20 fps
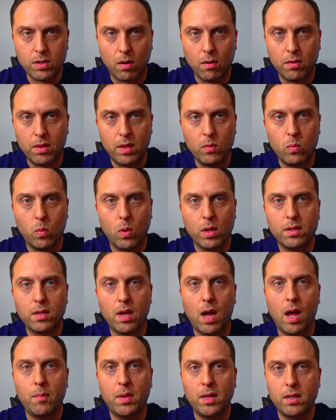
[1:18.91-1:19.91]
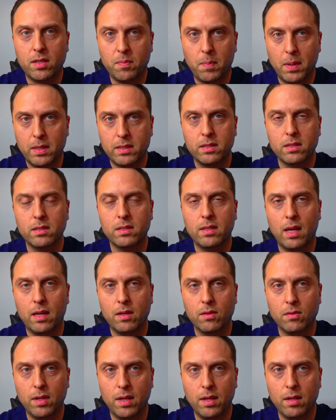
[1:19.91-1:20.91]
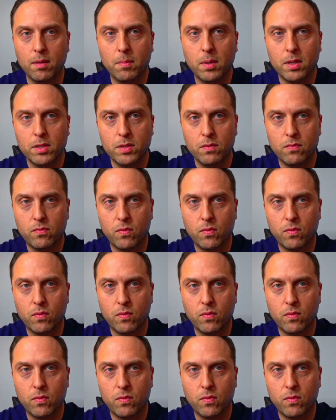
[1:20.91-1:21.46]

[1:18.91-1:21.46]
are the one-time expenses that you'll need to budget